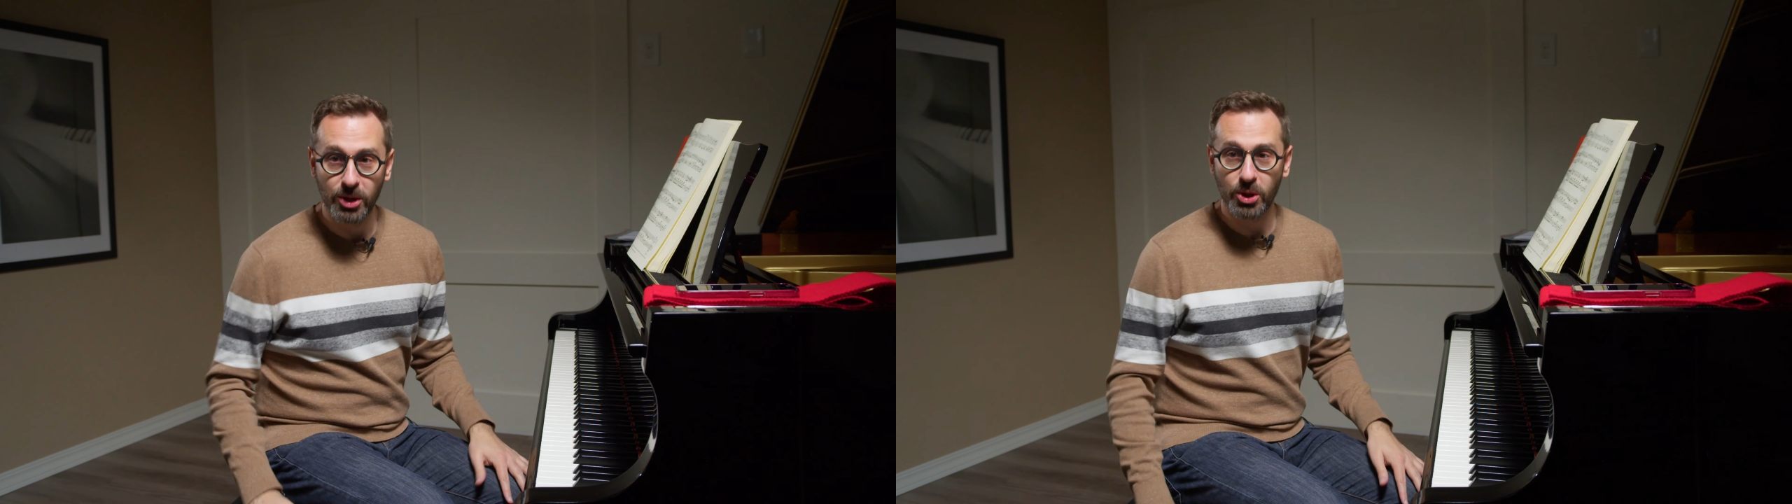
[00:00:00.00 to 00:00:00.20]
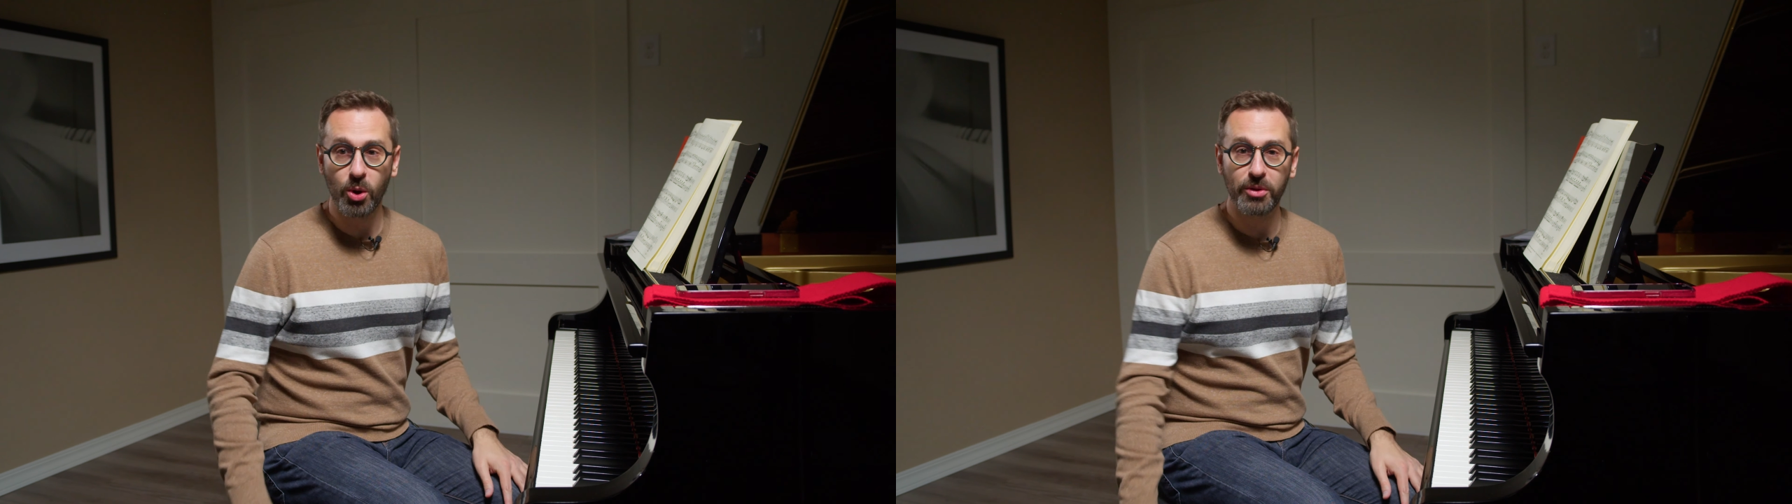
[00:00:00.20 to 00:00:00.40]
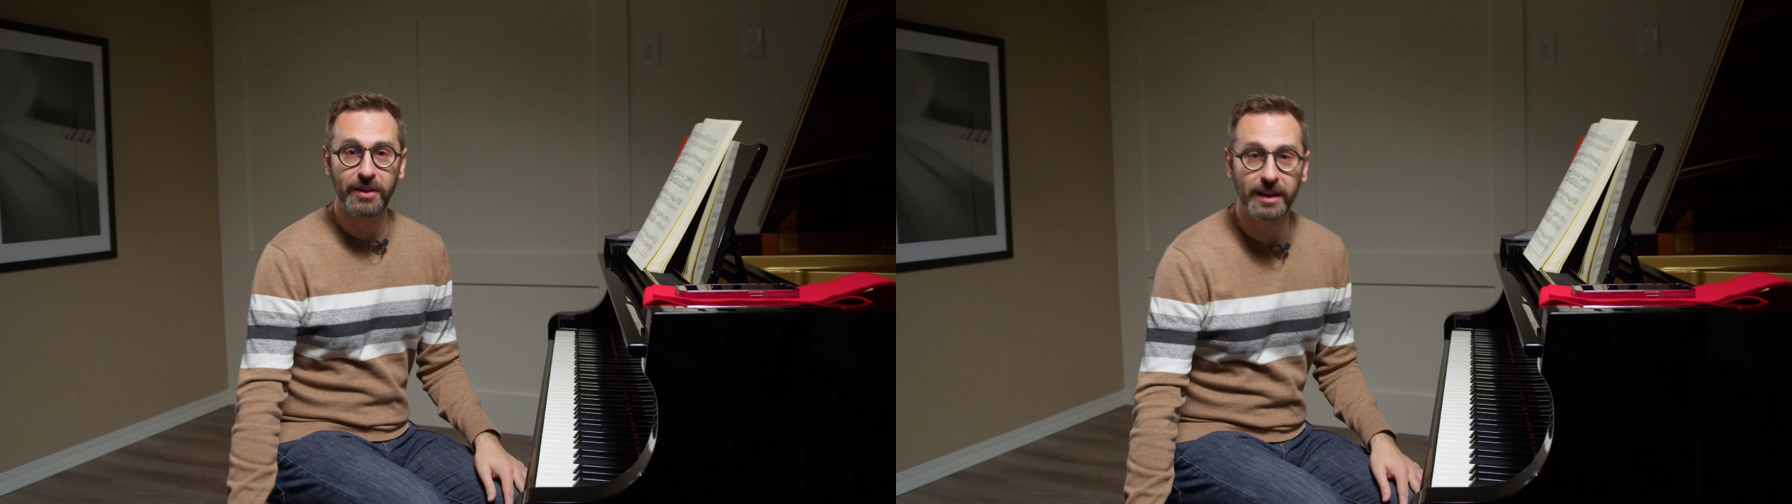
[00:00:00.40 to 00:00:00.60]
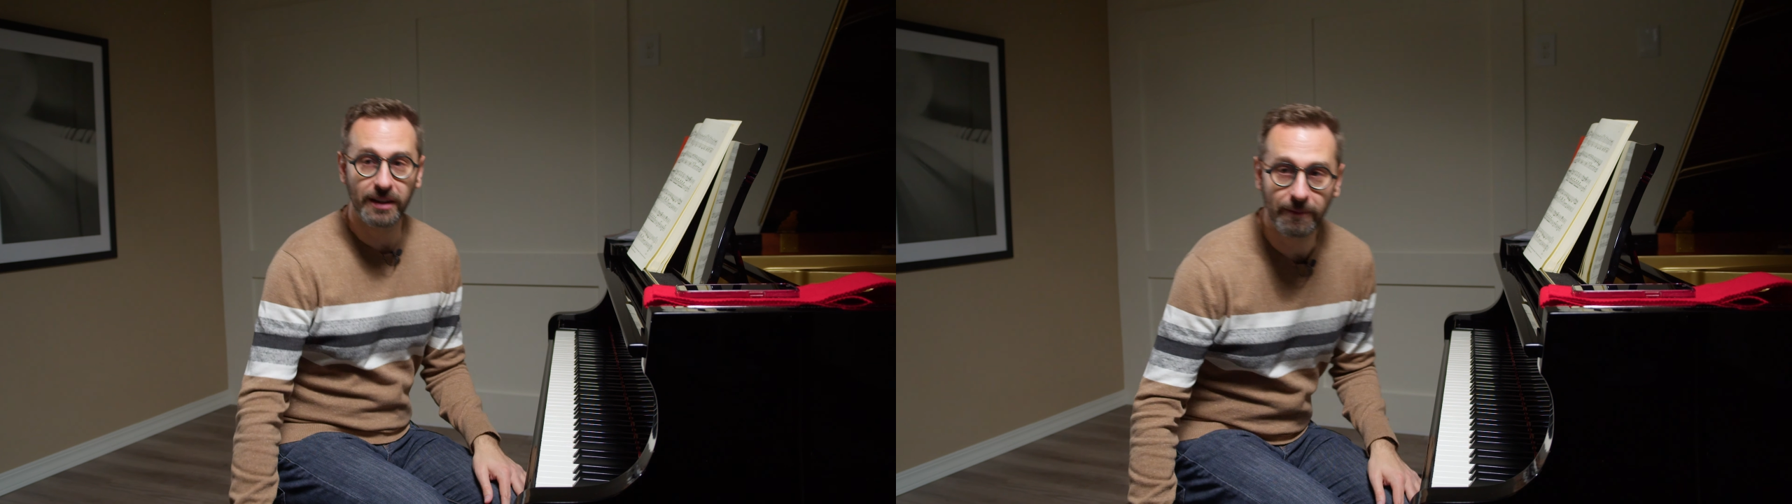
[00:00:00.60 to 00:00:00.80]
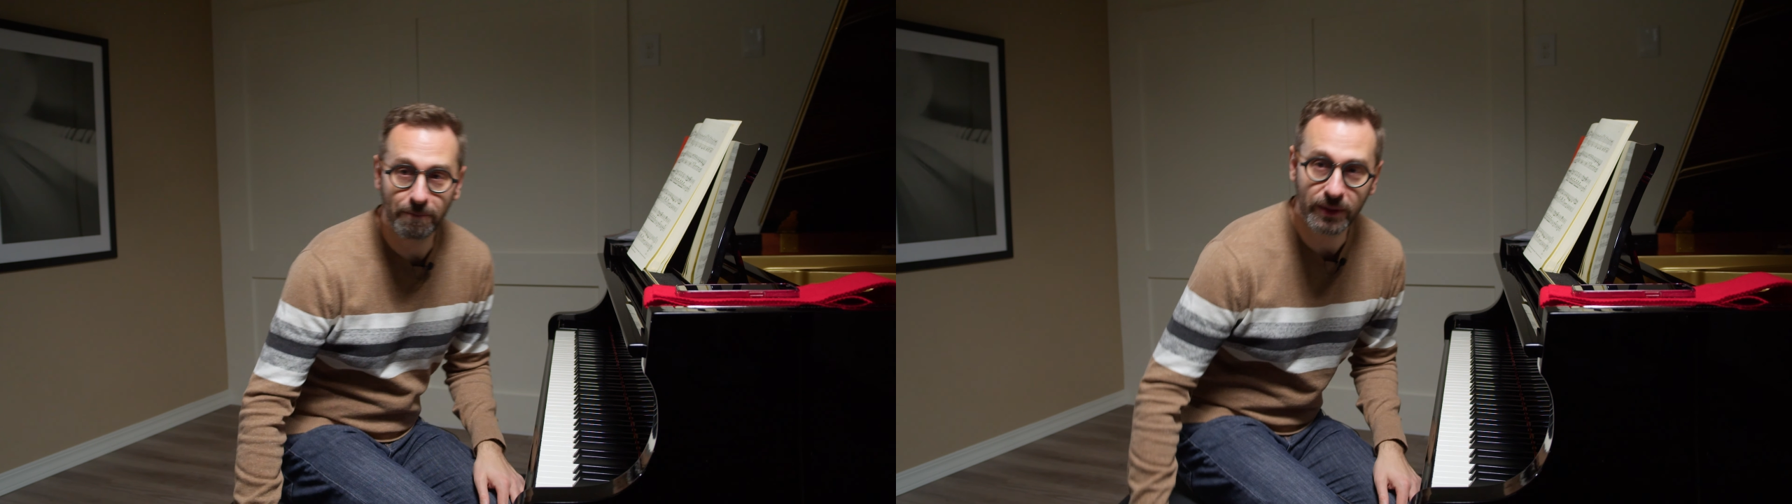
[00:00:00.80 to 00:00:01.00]
The whole
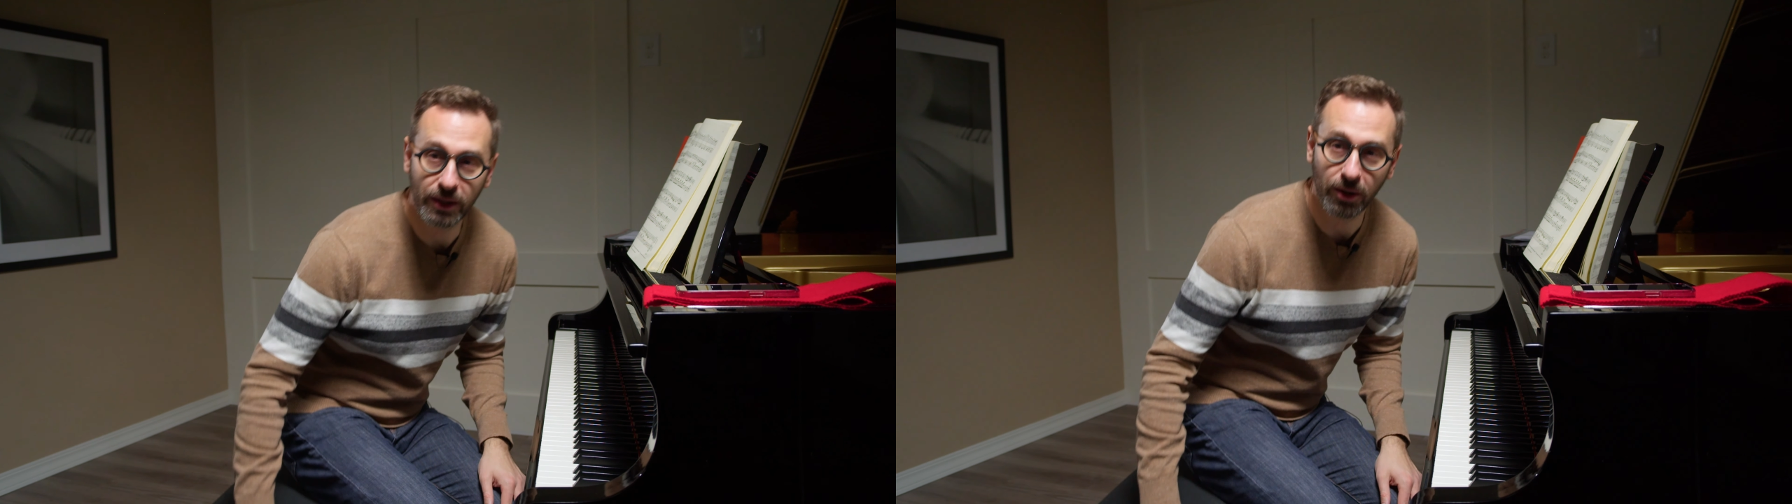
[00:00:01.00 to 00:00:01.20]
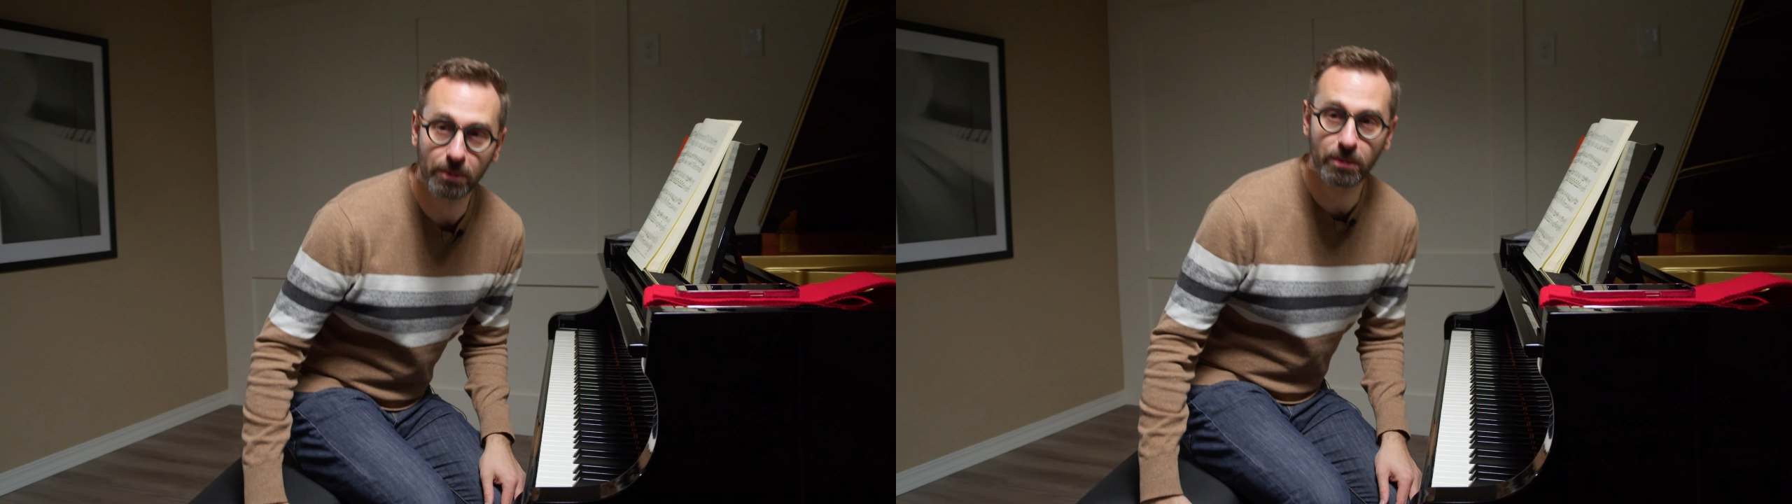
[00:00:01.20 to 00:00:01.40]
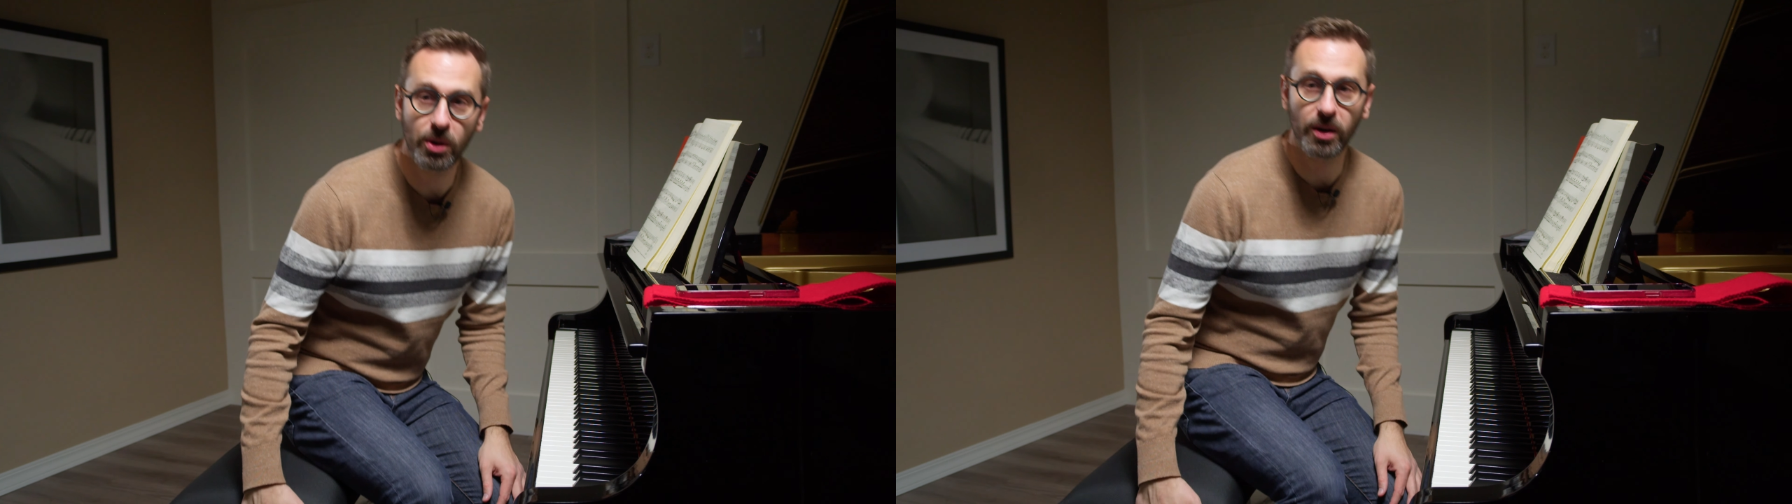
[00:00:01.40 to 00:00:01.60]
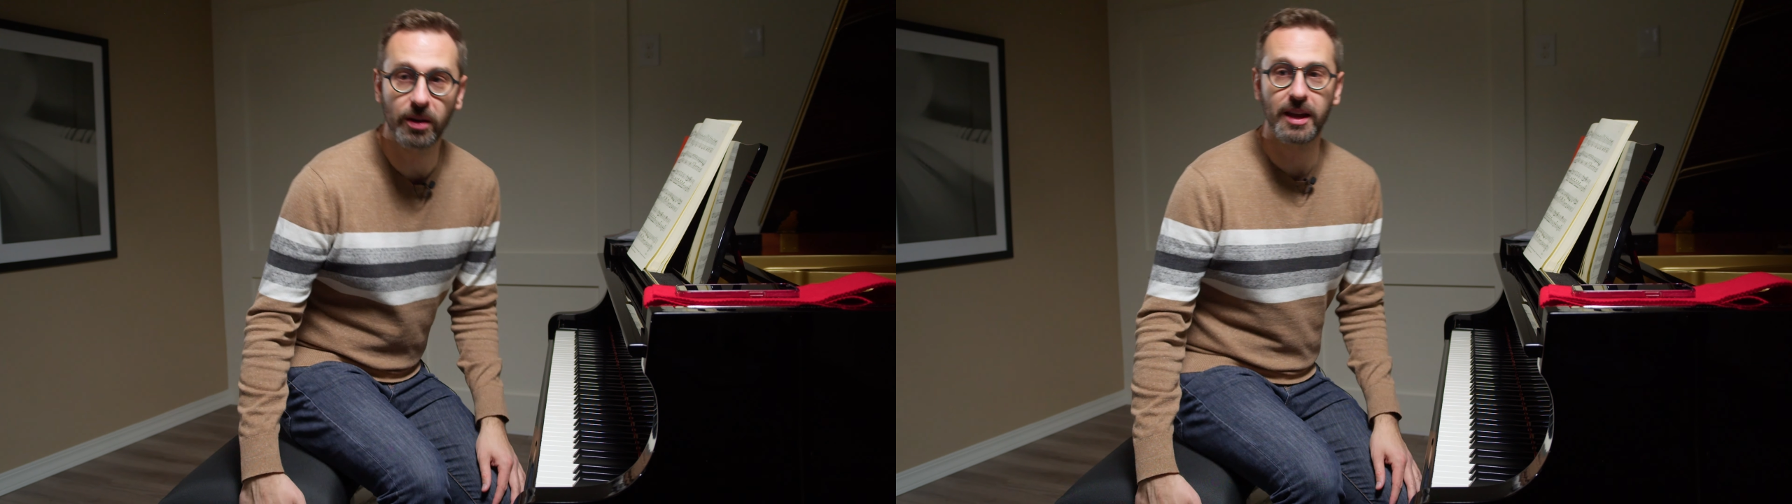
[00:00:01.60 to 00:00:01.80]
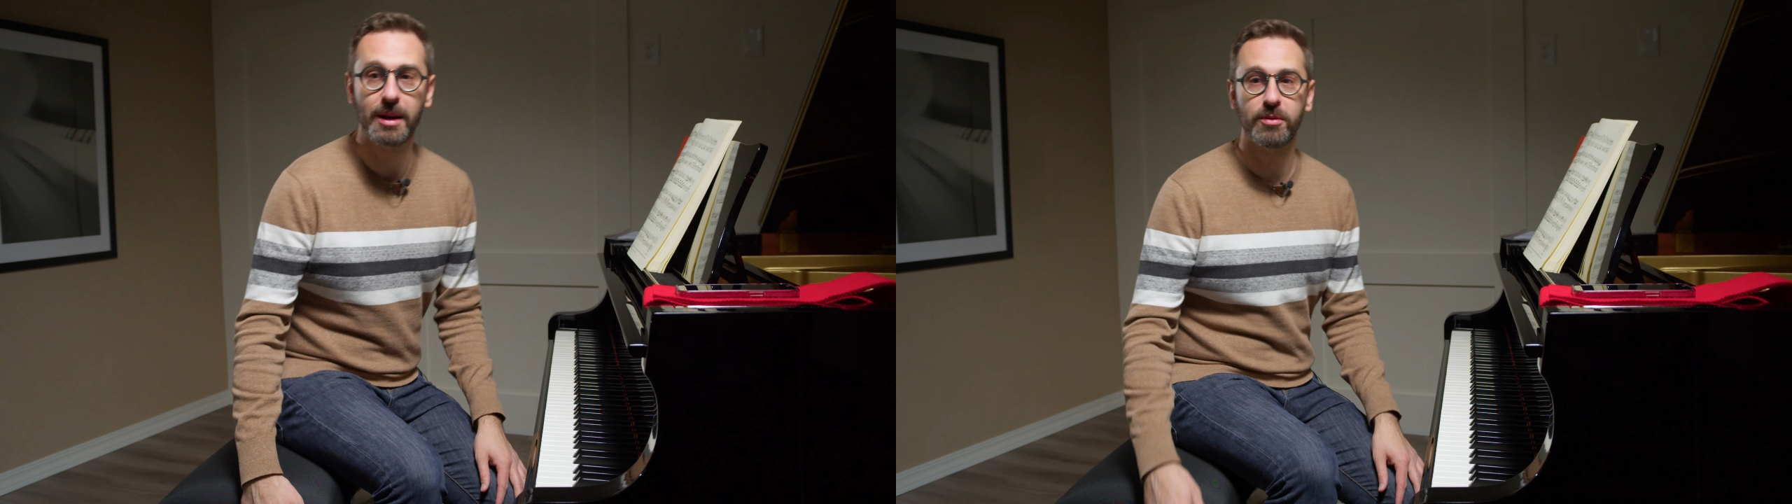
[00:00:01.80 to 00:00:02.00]
thing, I'll put it
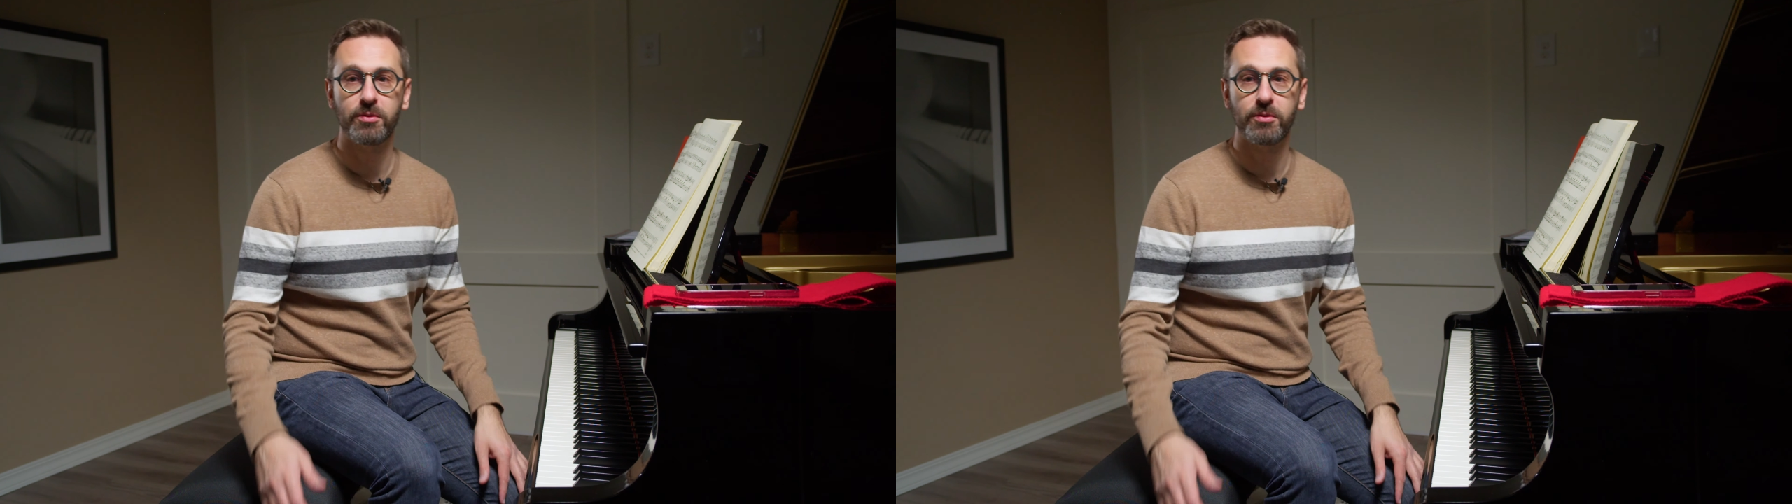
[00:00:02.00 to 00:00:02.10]
on camera